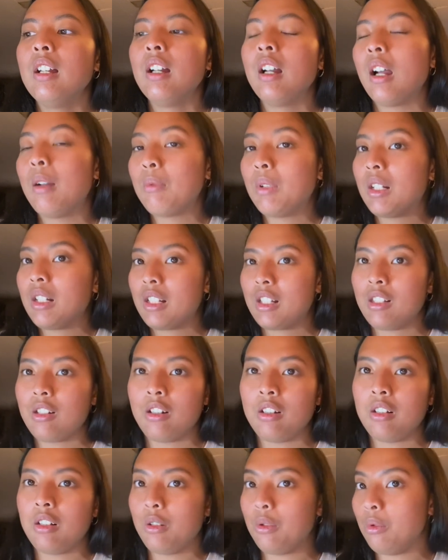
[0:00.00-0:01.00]
I'm gonna
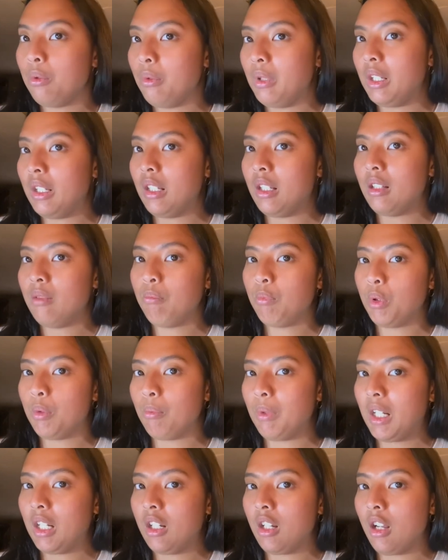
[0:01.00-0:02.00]
start now doing it for
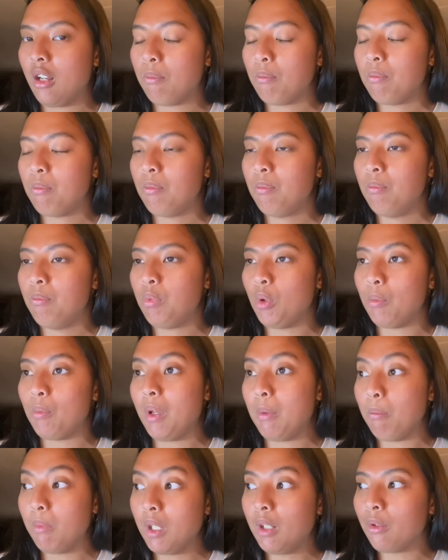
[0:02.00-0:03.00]
my cup, for
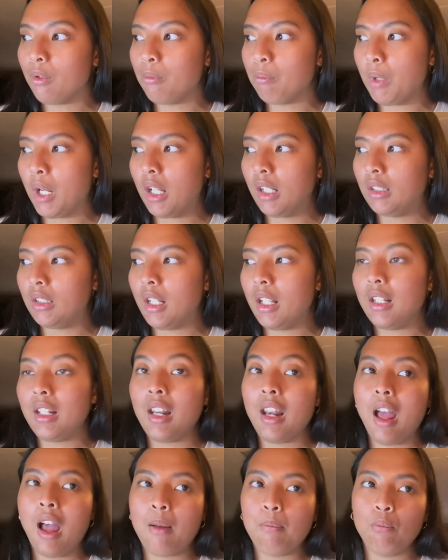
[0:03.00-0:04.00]
my beer mug, and
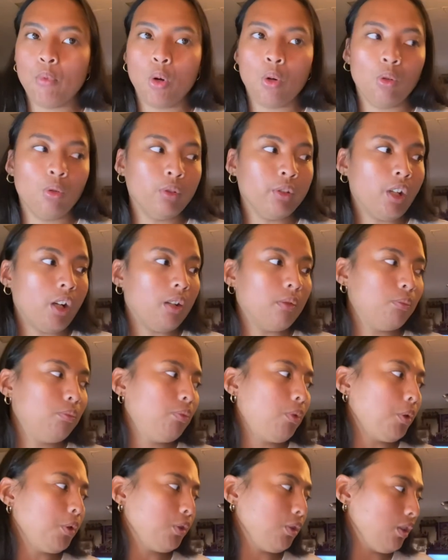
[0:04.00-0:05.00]
then I'm all done
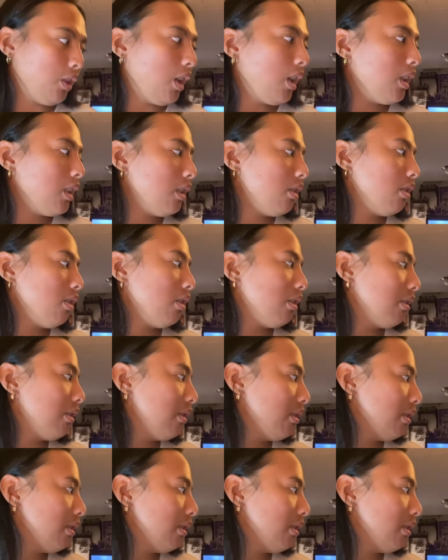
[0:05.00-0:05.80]
for tonight.